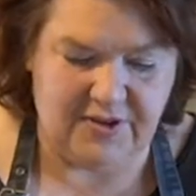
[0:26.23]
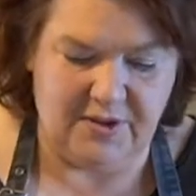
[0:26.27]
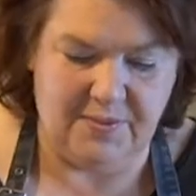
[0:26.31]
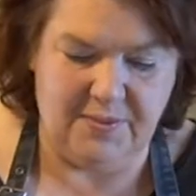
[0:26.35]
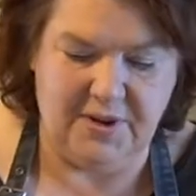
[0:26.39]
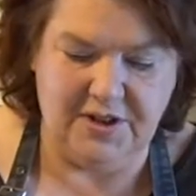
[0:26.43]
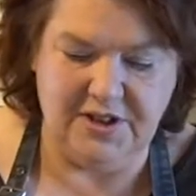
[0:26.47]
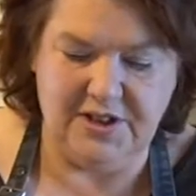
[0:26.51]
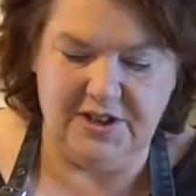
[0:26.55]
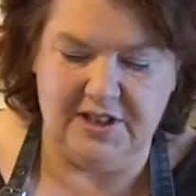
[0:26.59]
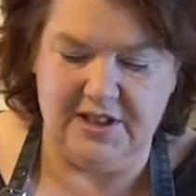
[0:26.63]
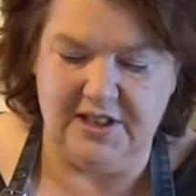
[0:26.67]
the
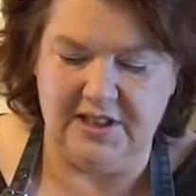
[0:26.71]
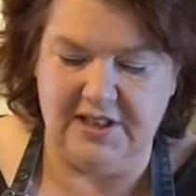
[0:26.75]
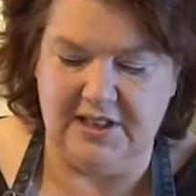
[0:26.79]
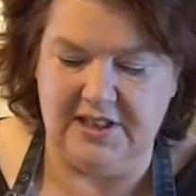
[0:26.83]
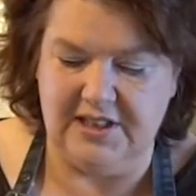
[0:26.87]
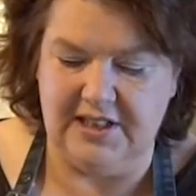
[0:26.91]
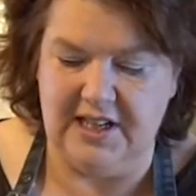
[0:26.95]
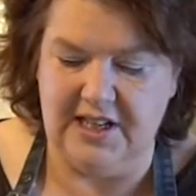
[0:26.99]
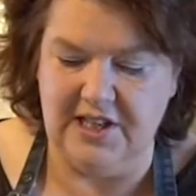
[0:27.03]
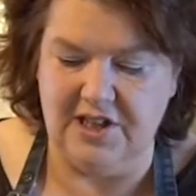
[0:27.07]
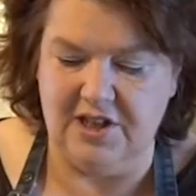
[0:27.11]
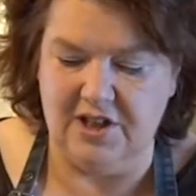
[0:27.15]
mustard and
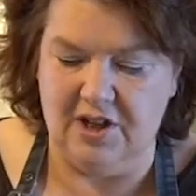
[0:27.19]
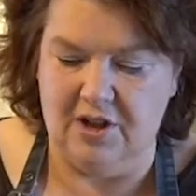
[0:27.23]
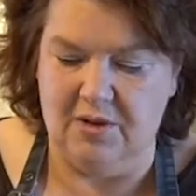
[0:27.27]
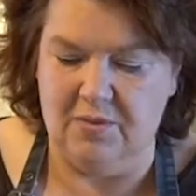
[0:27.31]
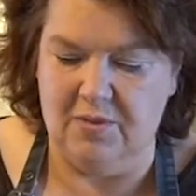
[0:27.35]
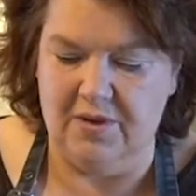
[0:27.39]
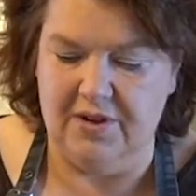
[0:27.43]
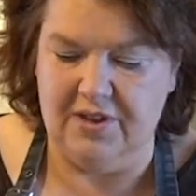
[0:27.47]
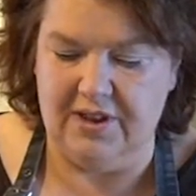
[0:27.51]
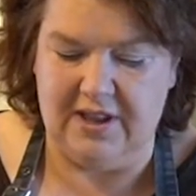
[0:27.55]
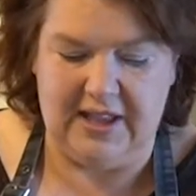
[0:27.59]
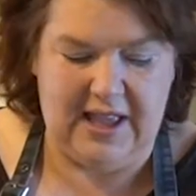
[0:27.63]
sea salt
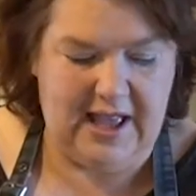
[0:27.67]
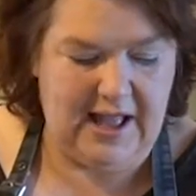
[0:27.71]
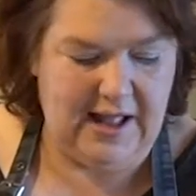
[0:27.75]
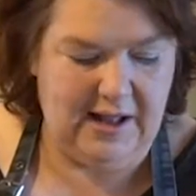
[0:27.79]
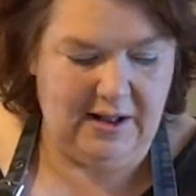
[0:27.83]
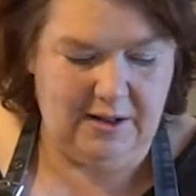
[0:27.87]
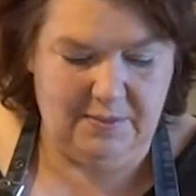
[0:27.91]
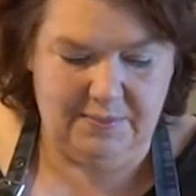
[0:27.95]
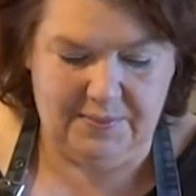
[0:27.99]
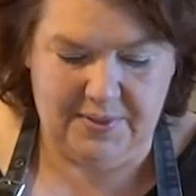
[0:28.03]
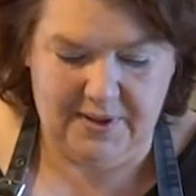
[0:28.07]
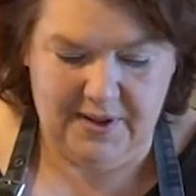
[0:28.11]
with
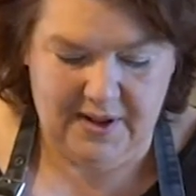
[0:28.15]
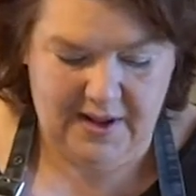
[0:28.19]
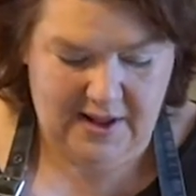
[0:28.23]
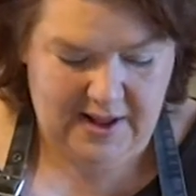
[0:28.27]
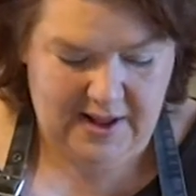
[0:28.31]
kelp,